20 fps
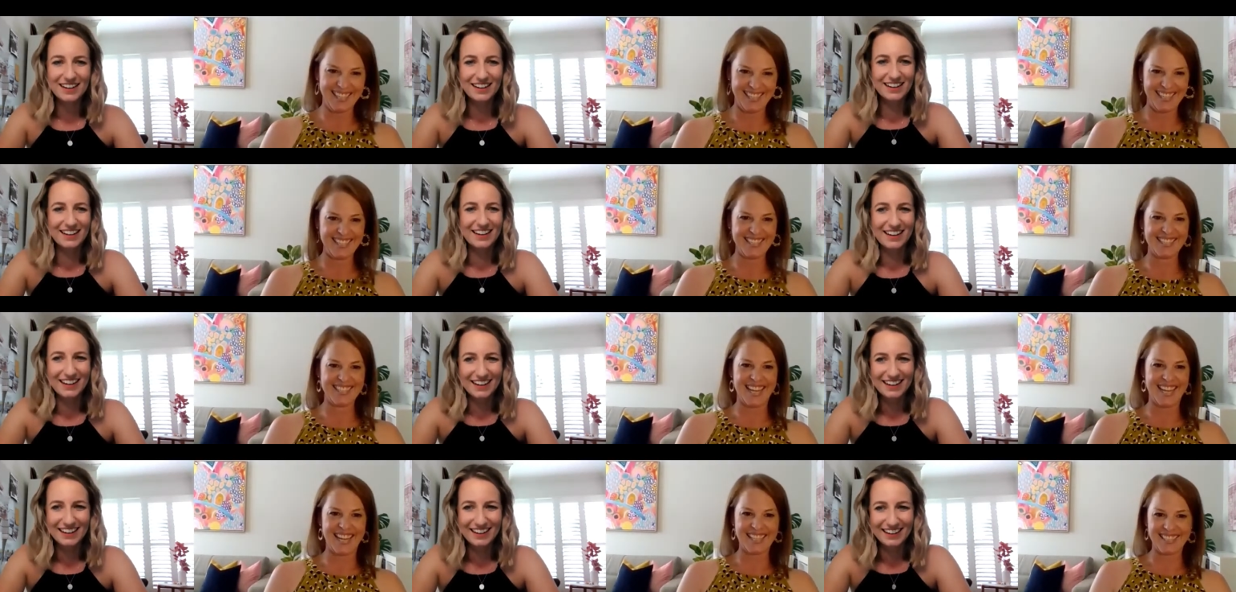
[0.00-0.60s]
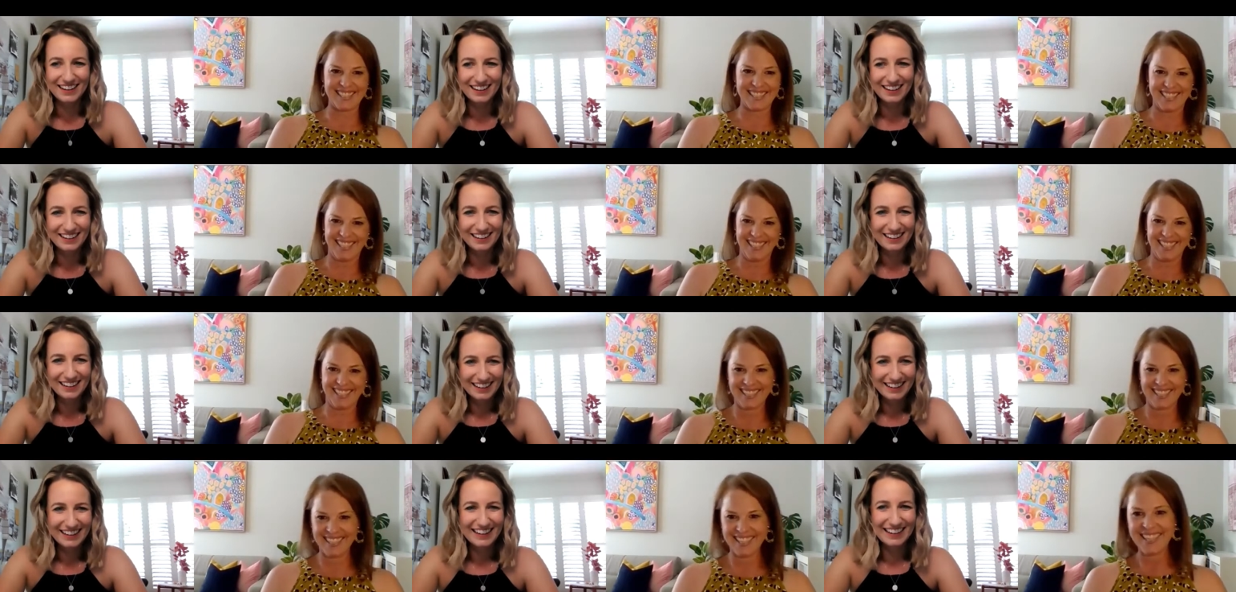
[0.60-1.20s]
Speaker 1: exactly.
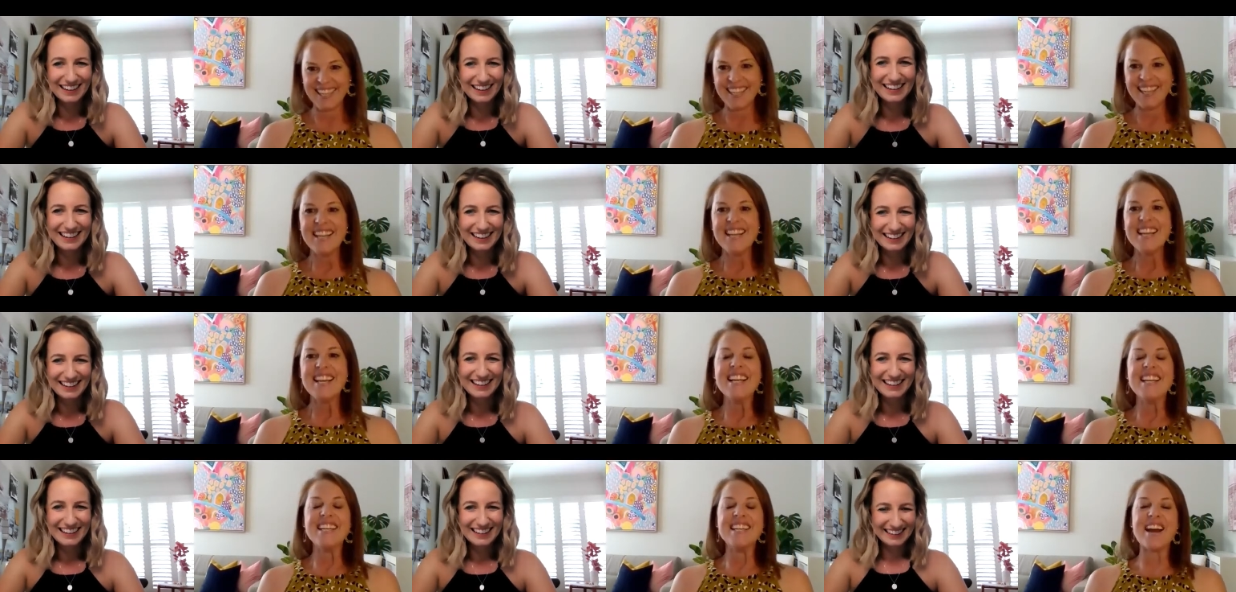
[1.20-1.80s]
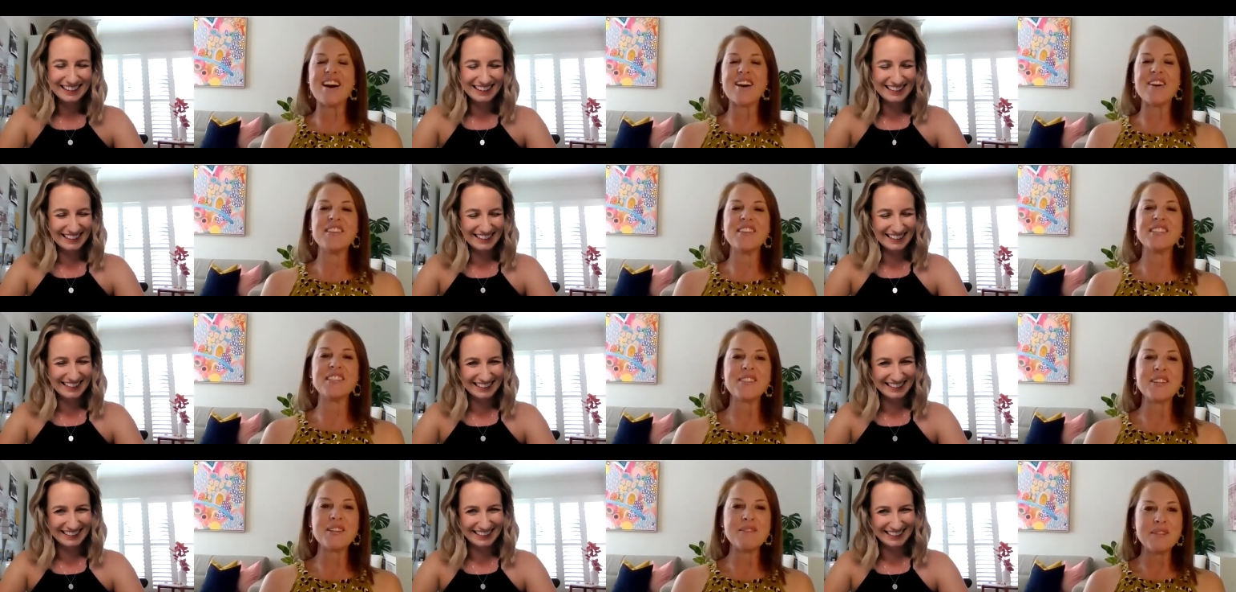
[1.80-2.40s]
Now, this
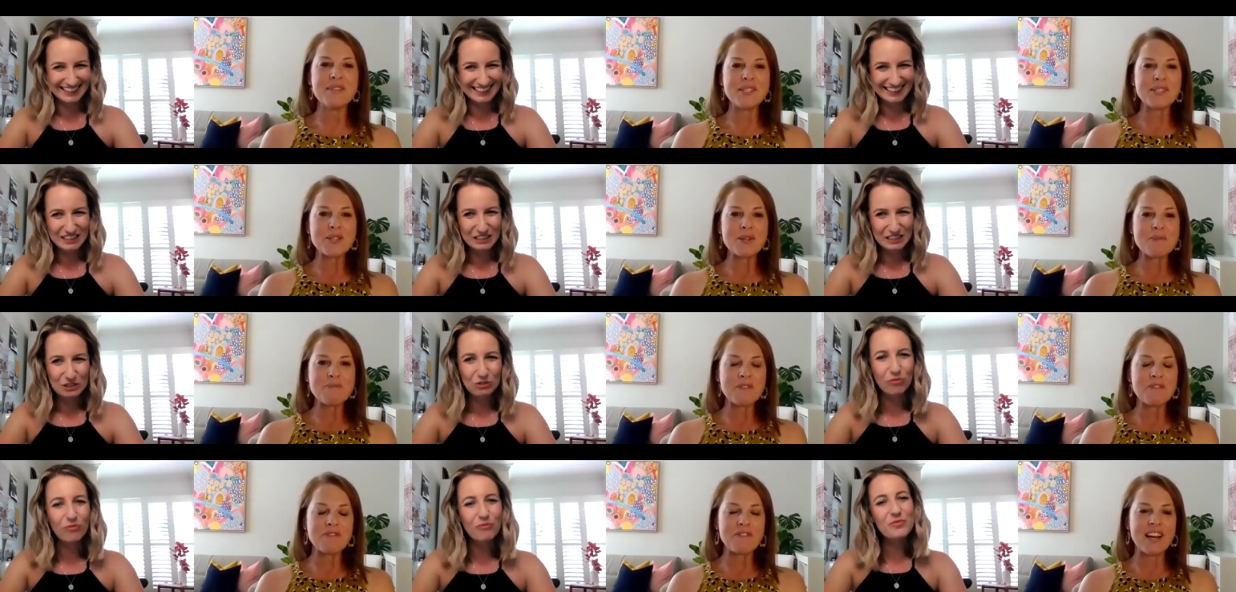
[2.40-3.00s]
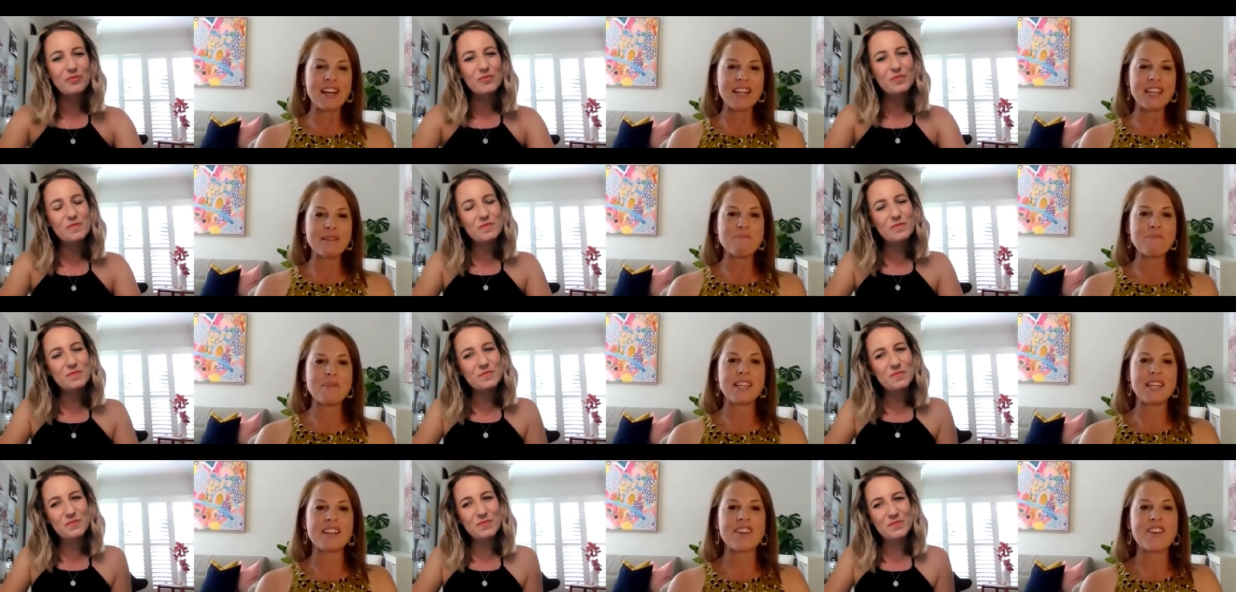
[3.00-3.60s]
is going to be super fun
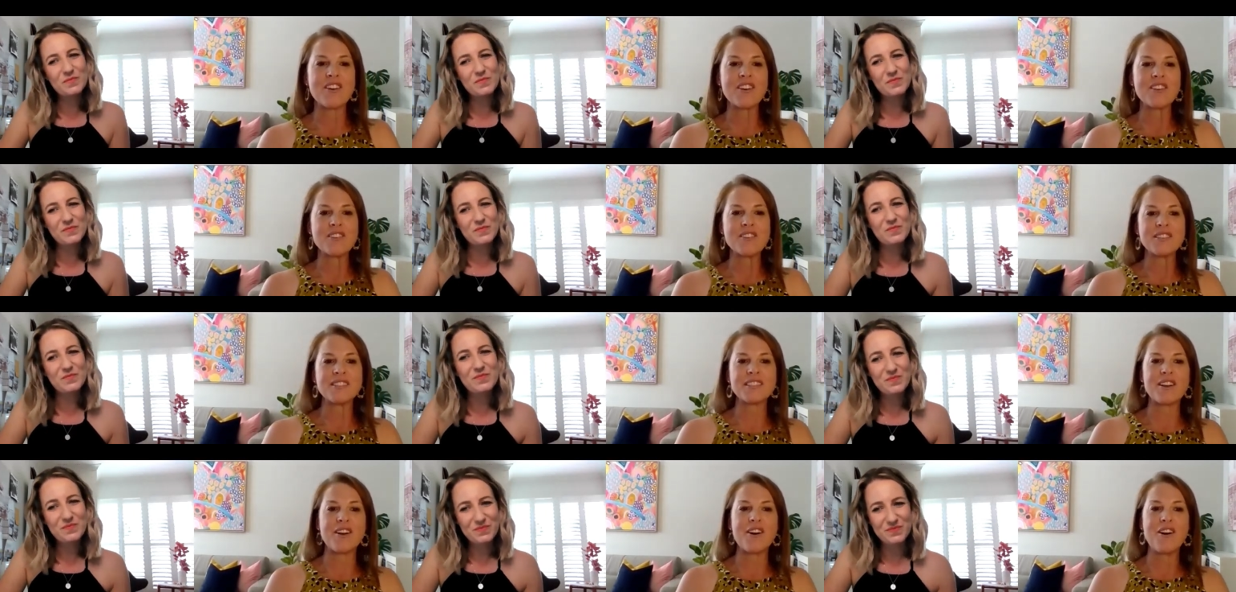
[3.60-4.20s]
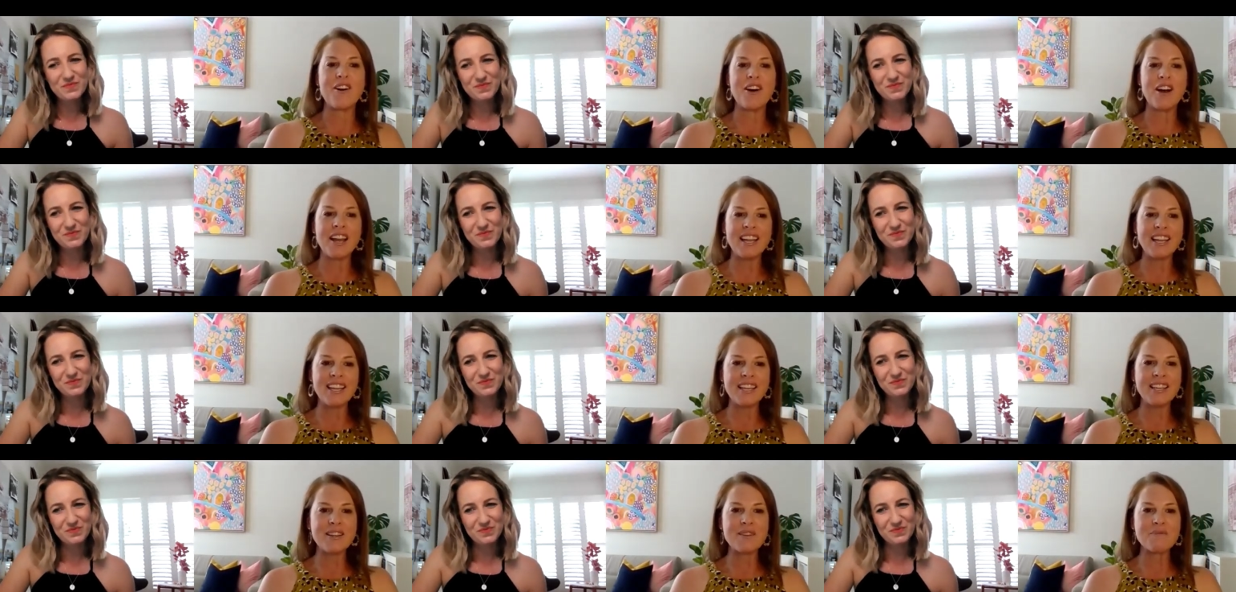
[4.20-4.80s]
because
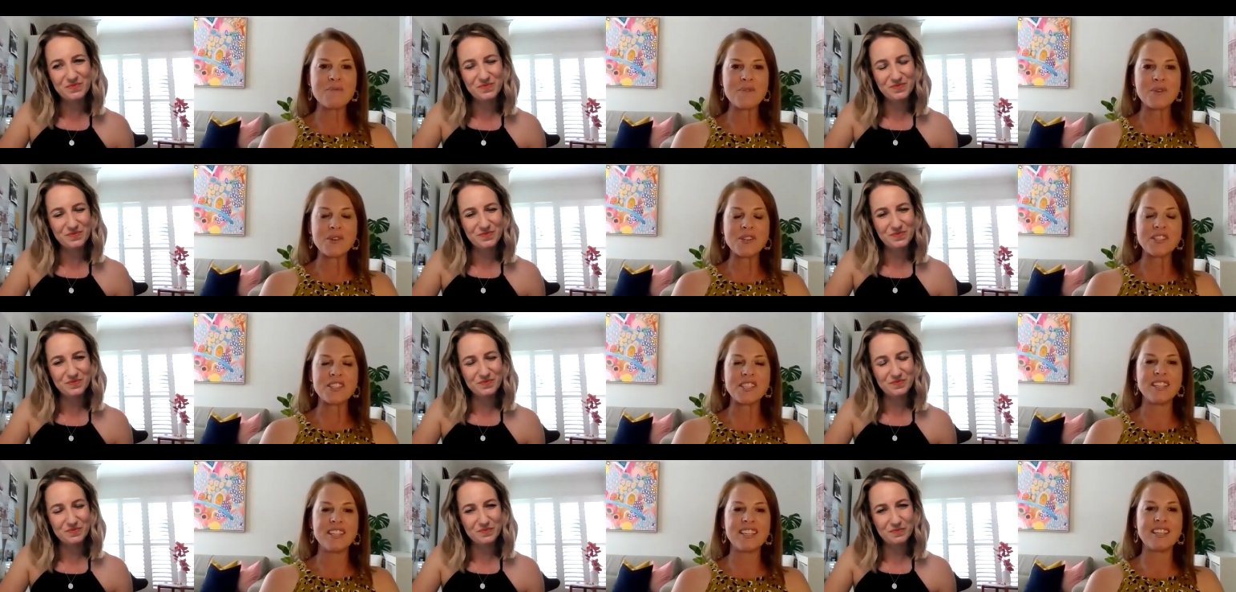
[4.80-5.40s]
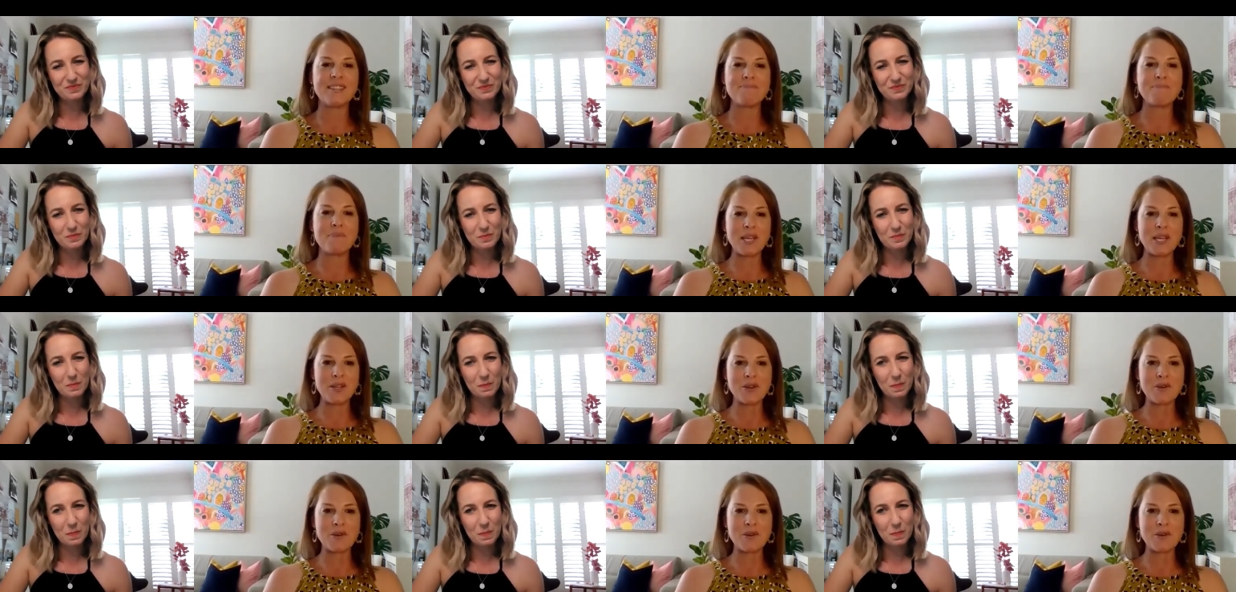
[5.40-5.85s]
I want to pick